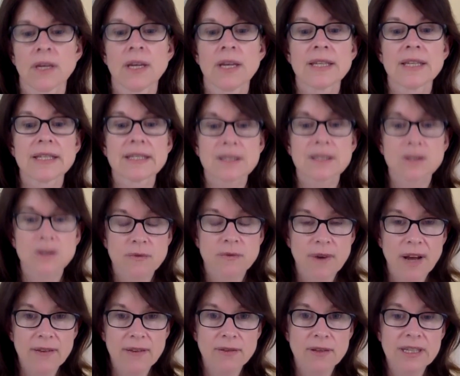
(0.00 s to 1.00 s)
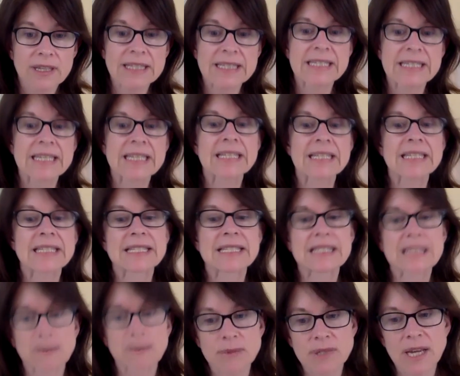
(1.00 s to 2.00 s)
Survival instinct is
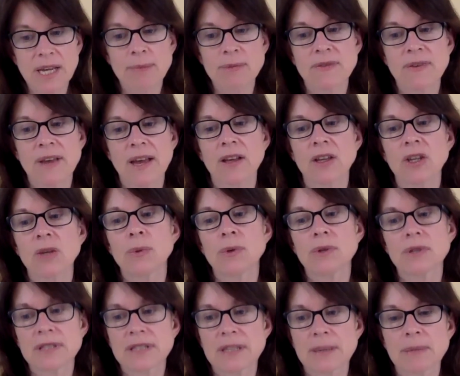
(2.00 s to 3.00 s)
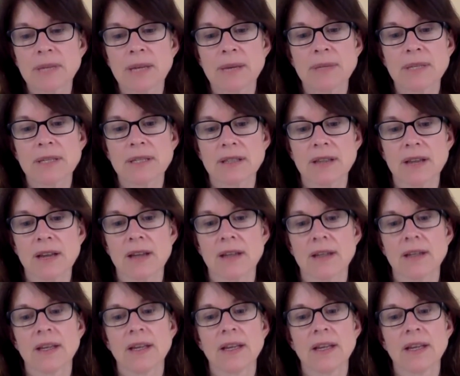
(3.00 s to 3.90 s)
sometimes valuable and sometimes it's not.